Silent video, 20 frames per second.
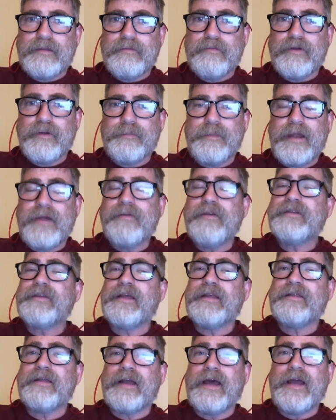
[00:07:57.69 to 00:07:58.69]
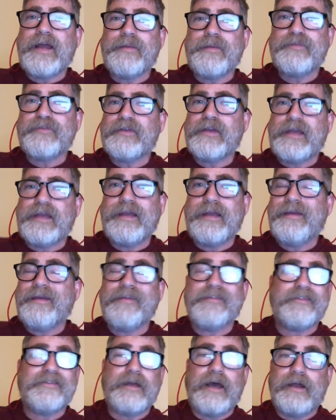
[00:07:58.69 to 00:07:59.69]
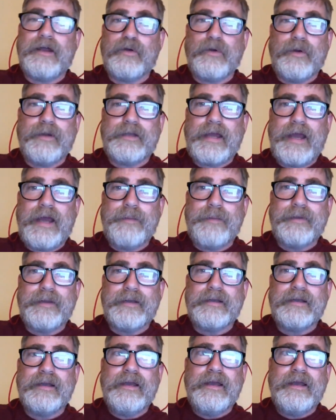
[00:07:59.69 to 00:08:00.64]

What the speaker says: From everything that I am seeing, it's not going to happen.